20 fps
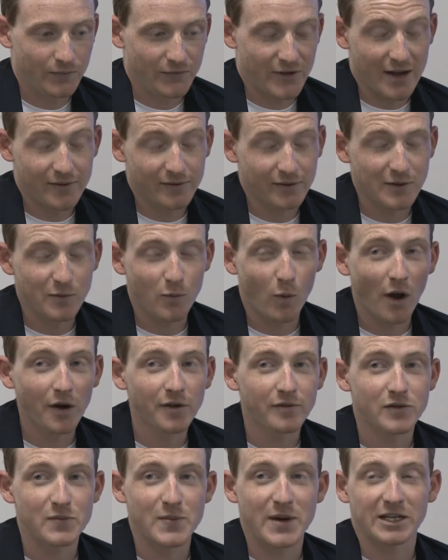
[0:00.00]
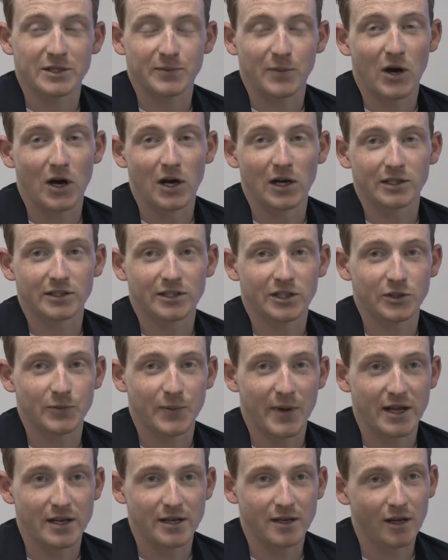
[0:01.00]
definitely one of the best parts has
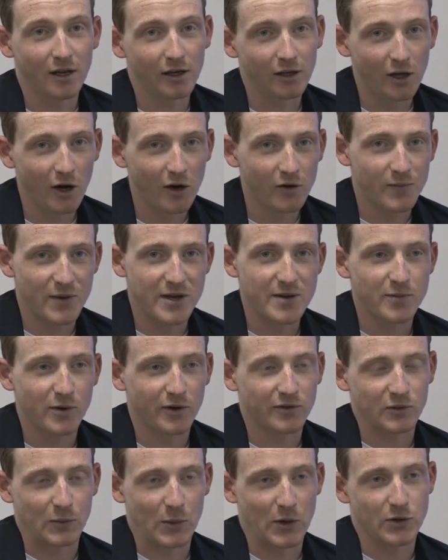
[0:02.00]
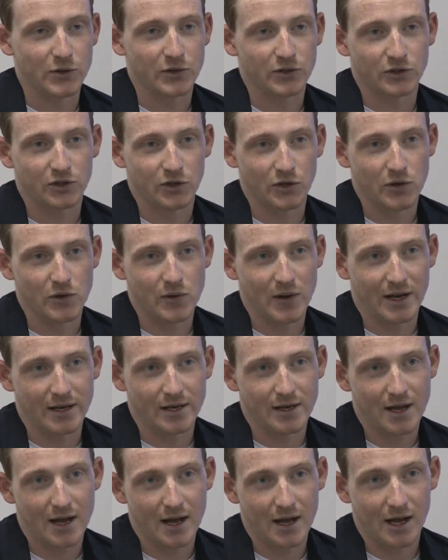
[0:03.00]
been a lot of people I've spoken to
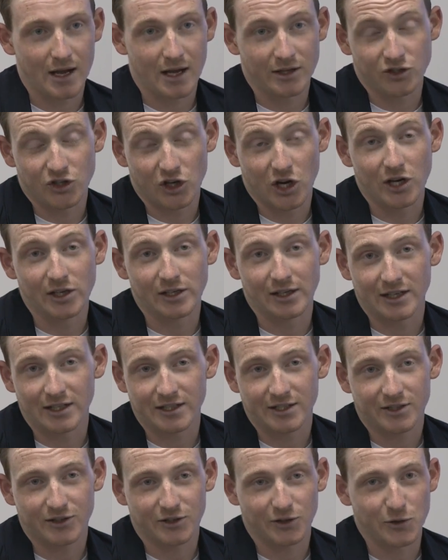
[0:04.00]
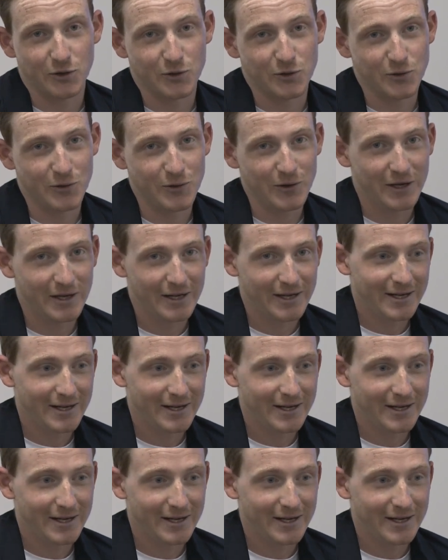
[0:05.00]
and, and journalists who